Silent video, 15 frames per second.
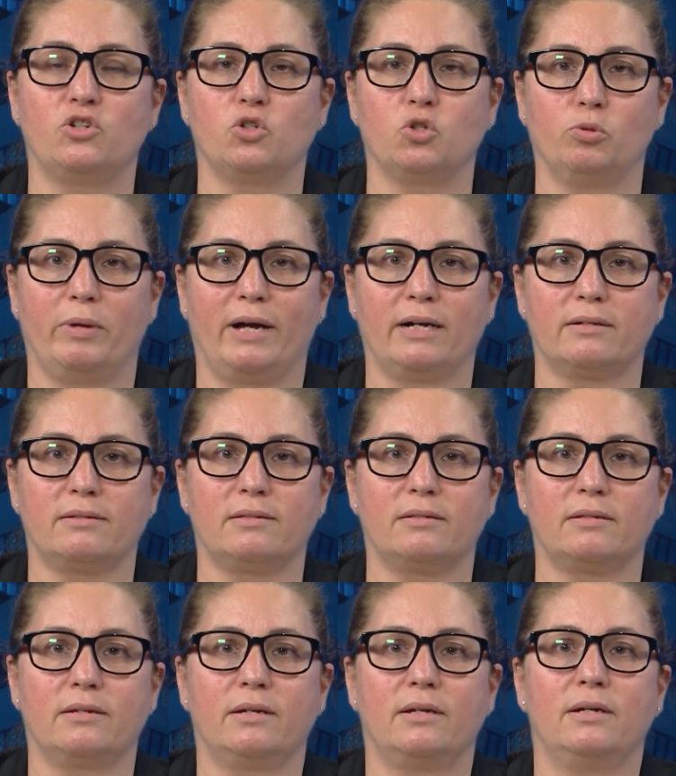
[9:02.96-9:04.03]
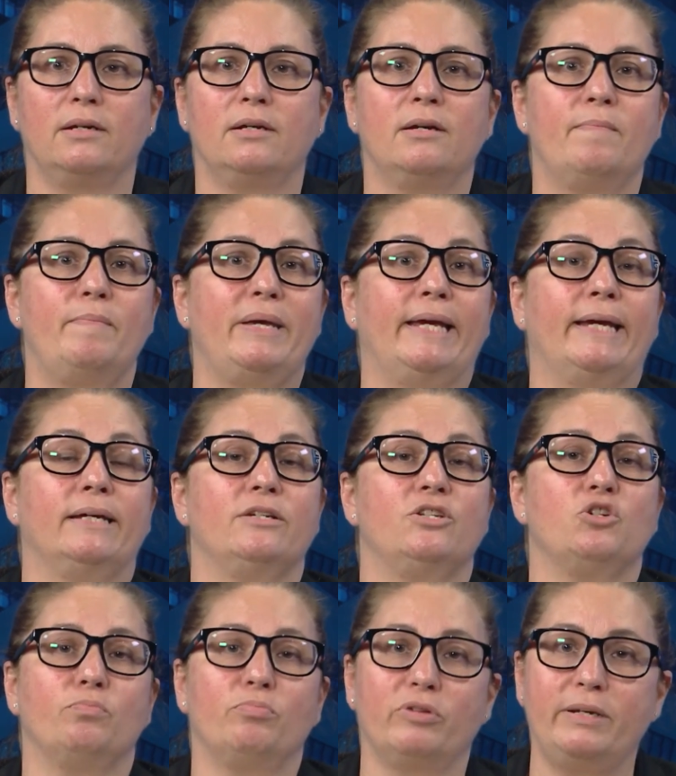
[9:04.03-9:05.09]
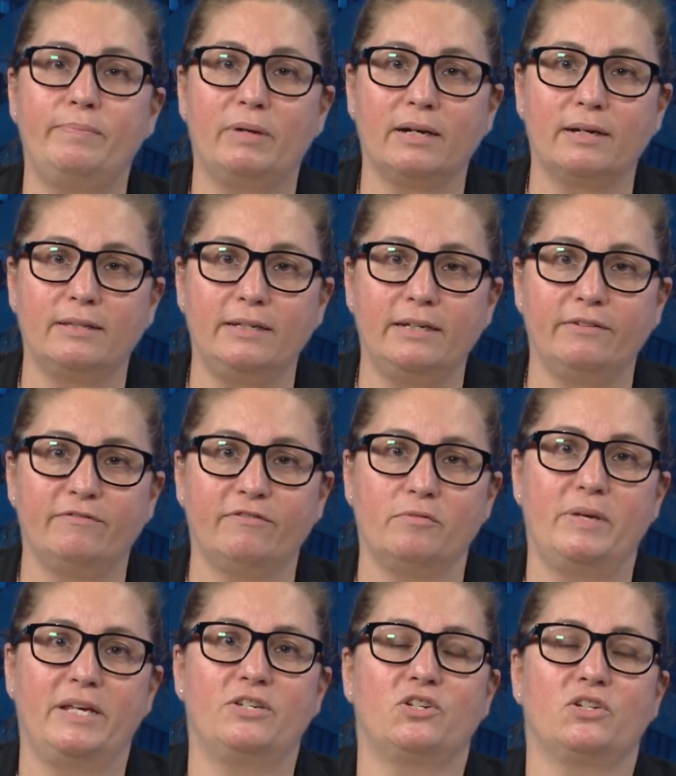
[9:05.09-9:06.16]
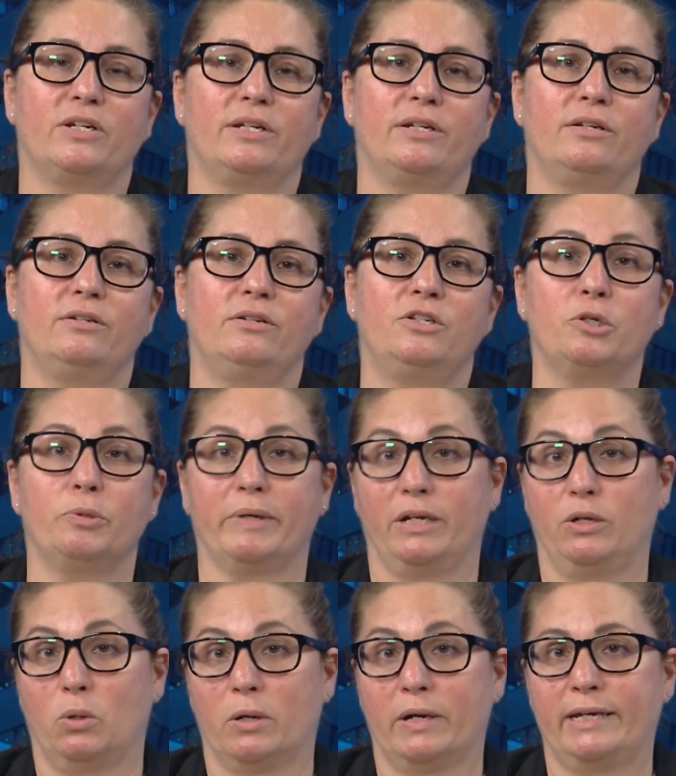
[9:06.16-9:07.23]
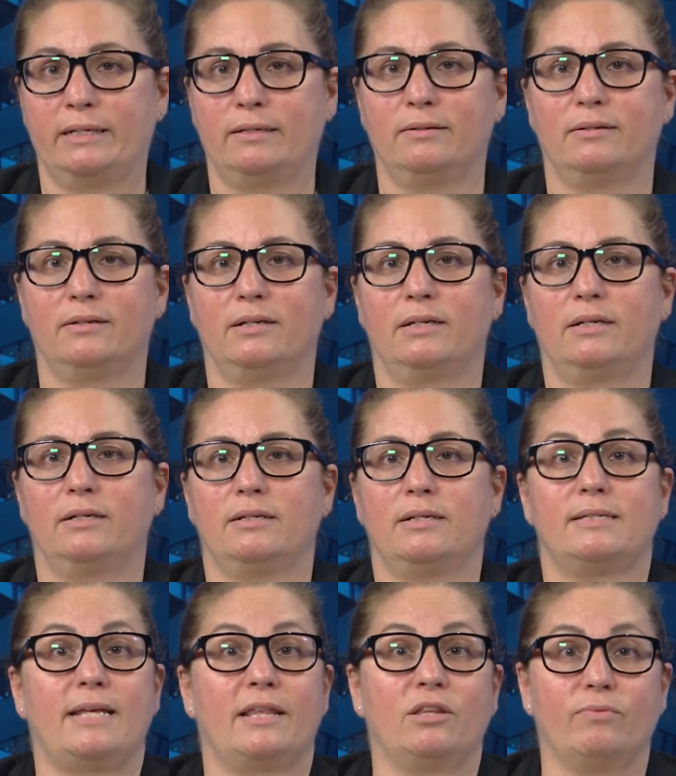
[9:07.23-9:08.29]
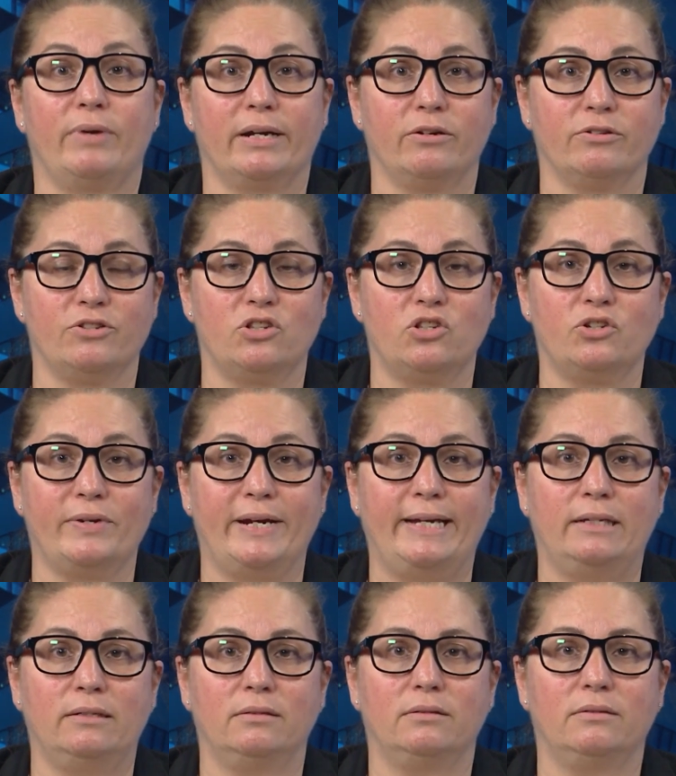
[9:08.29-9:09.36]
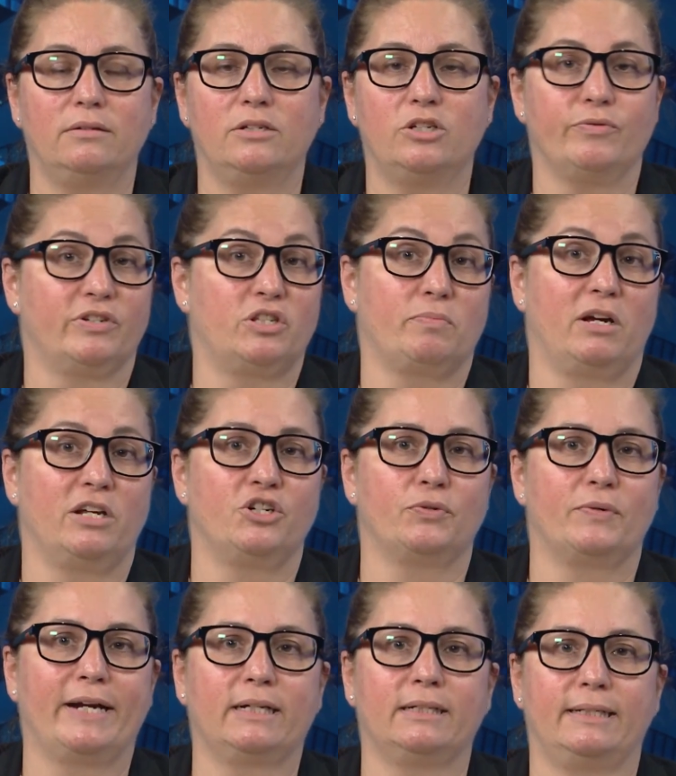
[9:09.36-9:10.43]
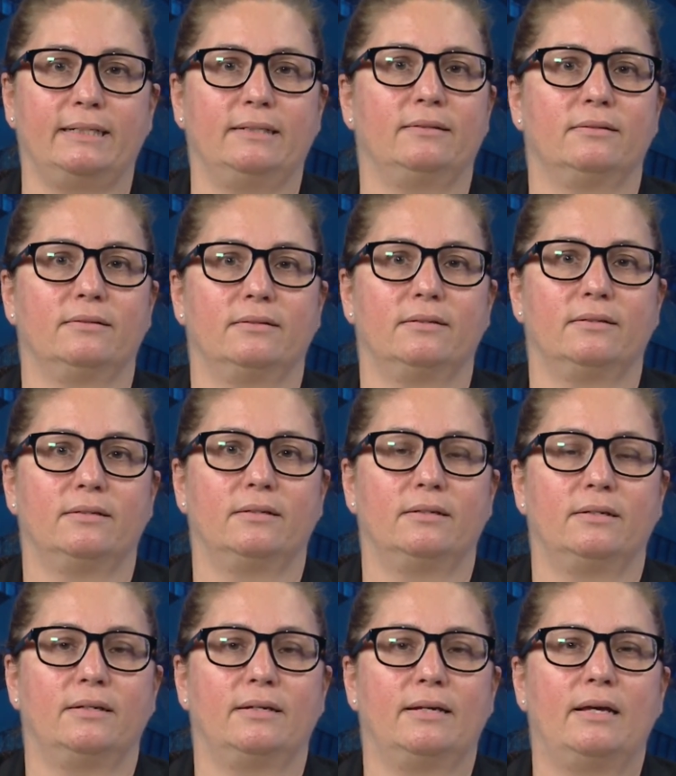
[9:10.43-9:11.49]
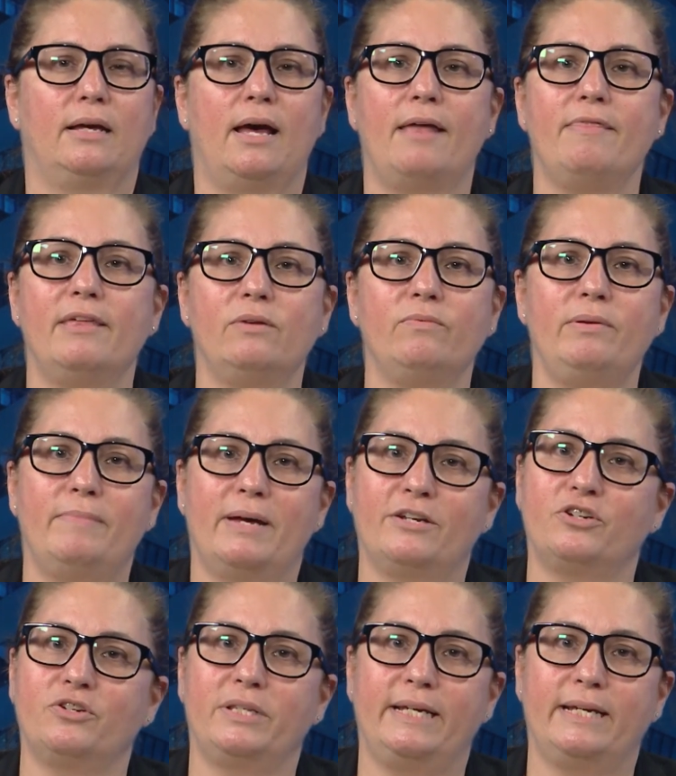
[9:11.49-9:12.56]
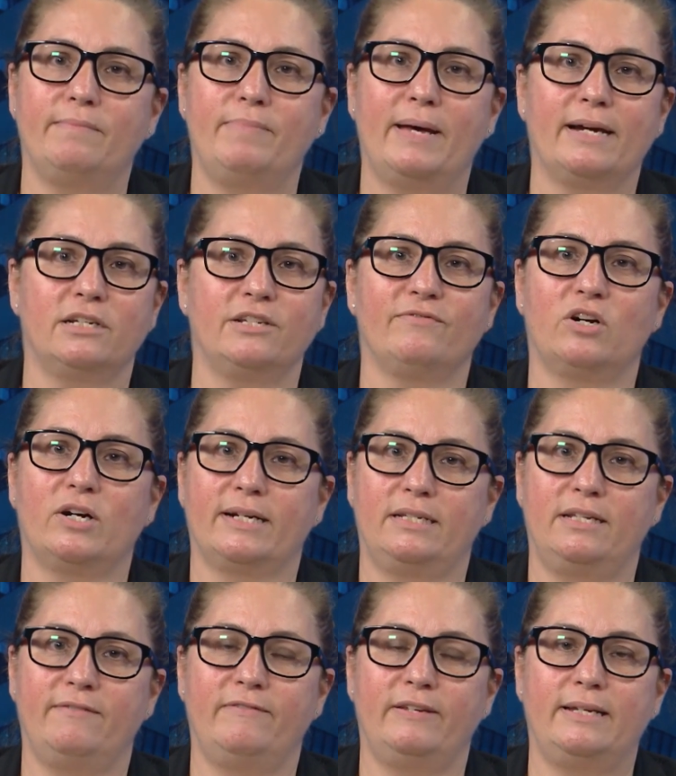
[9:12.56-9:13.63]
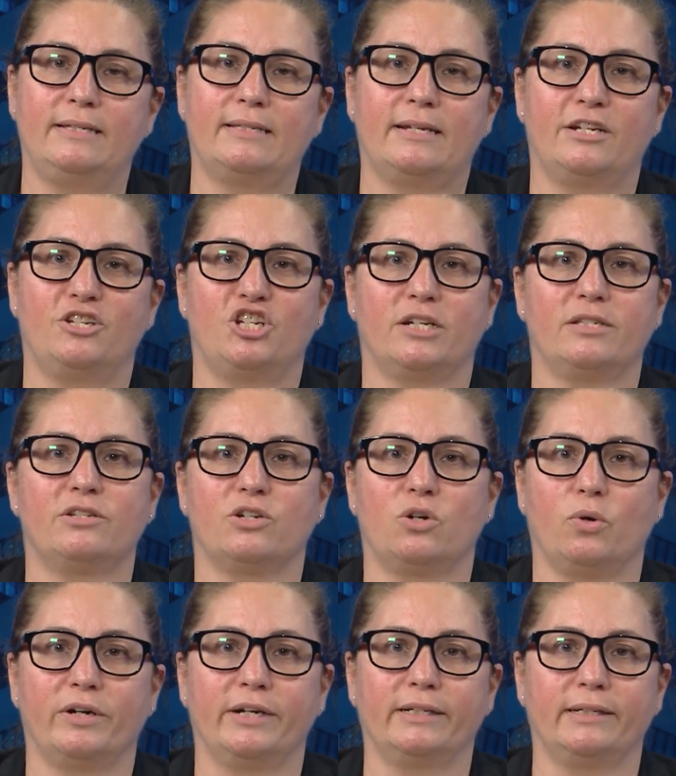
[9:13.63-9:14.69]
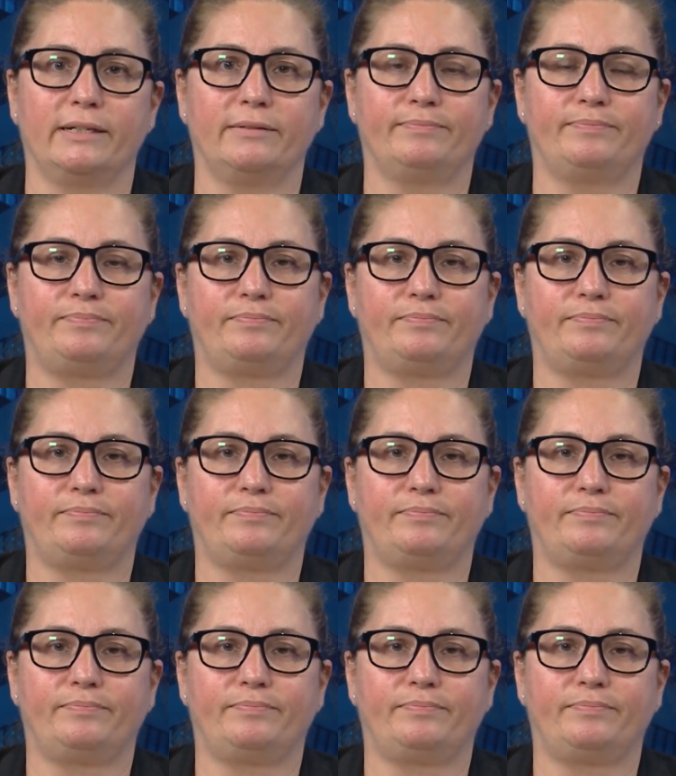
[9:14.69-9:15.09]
toolbox, be it to pre-bunk the information, to ignore it, to set the record straight, to respond directly. And then we measure the impact of our activities and adjust accordingly.